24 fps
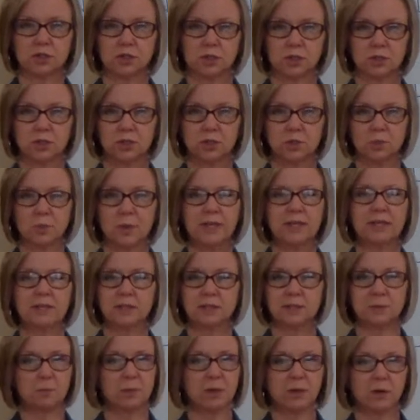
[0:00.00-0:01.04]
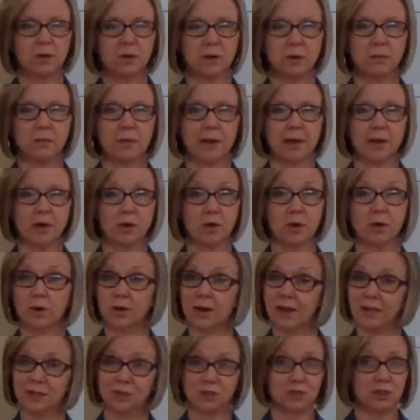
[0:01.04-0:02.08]
a sweet spirit about her,
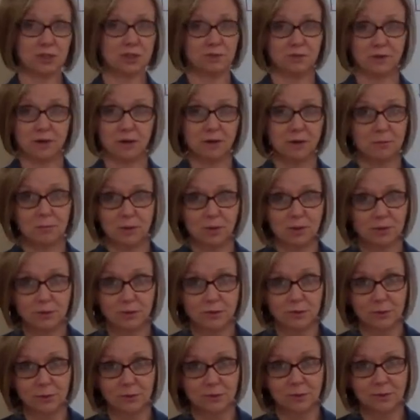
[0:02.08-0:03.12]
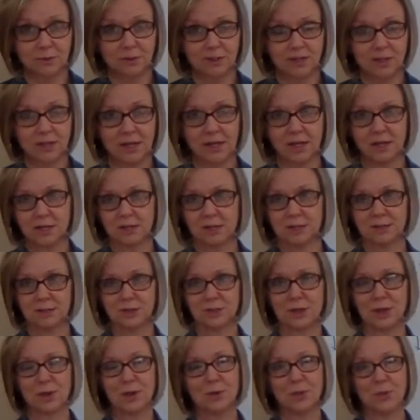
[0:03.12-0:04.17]
and she's very beautiful.
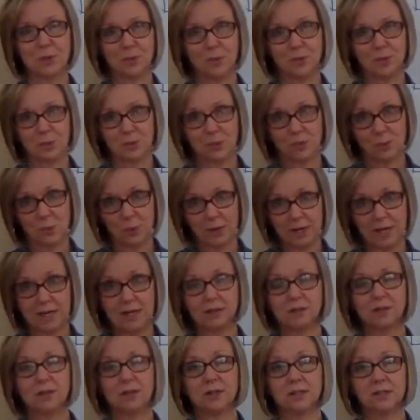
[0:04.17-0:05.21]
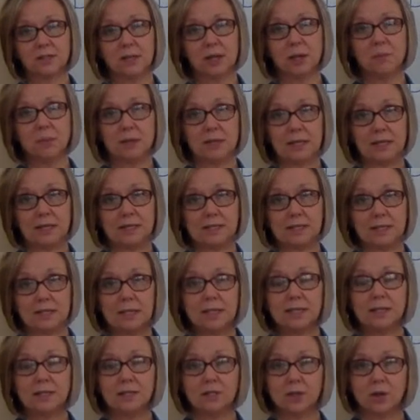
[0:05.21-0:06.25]
So when he looks up and he
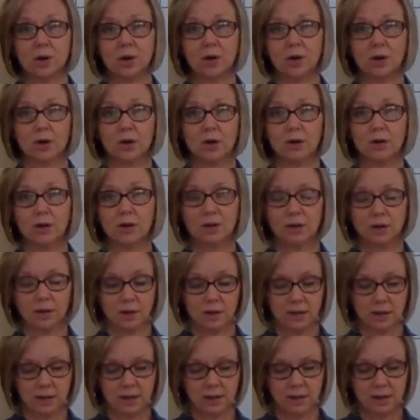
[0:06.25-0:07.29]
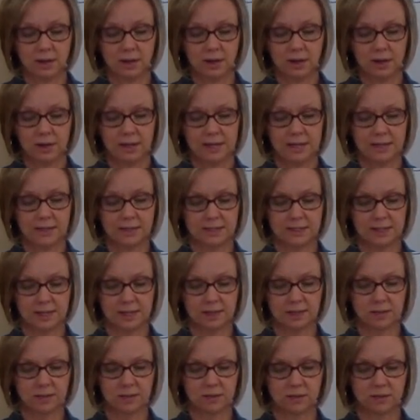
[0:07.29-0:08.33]
sees her, he
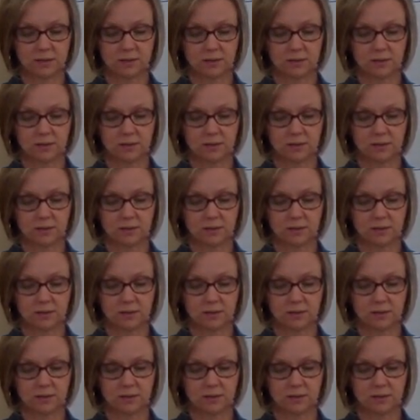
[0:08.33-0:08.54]
says,